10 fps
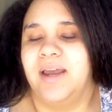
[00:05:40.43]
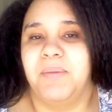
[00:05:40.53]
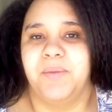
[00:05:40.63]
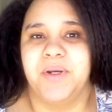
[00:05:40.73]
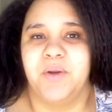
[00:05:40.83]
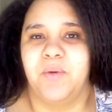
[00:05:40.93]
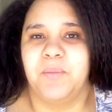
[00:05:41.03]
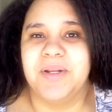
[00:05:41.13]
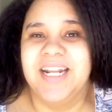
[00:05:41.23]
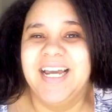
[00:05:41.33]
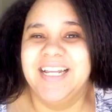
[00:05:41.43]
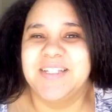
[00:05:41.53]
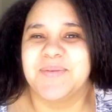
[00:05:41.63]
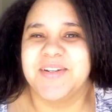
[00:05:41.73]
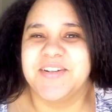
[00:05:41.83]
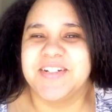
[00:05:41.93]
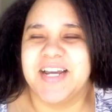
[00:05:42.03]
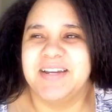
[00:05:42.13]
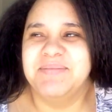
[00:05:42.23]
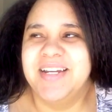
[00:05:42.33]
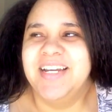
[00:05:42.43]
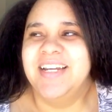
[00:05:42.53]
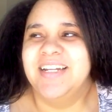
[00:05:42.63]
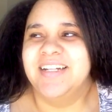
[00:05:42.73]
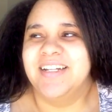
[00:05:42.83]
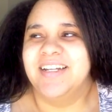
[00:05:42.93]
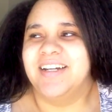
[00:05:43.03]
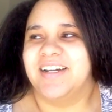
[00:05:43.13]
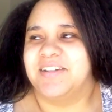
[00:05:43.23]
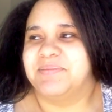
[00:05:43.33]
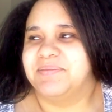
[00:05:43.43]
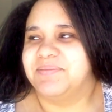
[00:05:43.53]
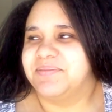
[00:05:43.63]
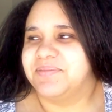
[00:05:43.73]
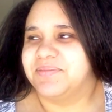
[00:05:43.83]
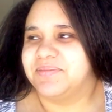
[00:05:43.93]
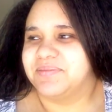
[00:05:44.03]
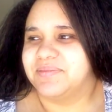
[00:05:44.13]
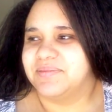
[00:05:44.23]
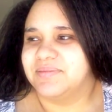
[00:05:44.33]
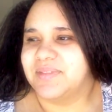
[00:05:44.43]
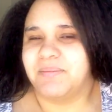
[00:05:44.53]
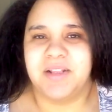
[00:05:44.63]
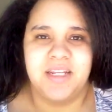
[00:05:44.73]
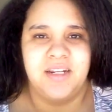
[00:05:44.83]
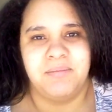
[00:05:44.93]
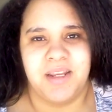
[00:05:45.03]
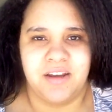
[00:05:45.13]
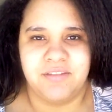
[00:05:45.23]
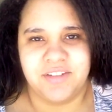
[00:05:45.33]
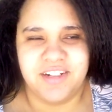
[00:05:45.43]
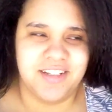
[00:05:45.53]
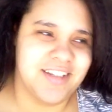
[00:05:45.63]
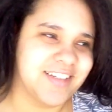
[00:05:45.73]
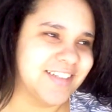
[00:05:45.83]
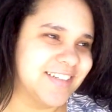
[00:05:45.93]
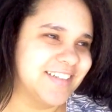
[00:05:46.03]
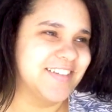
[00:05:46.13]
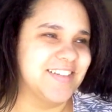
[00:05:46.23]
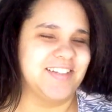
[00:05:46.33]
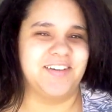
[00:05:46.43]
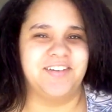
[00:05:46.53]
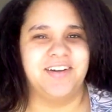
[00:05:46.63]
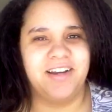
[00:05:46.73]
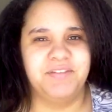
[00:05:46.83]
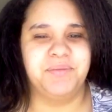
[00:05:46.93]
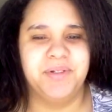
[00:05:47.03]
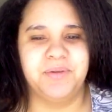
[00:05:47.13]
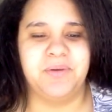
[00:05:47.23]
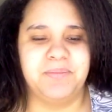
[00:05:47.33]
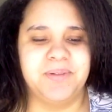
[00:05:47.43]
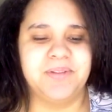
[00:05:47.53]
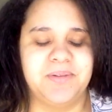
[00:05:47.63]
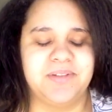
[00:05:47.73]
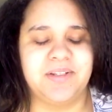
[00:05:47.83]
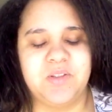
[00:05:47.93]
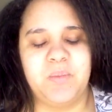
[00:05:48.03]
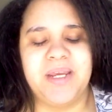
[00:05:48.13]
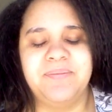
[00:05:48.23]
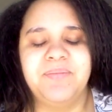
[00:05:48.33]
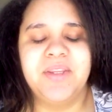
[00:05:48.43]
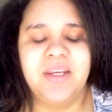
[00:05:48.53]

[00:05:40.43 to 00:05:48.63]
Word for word: I have my window open. It's winter time. Um, I'm cleaning my oven. So I have the window open, so it's not so bad.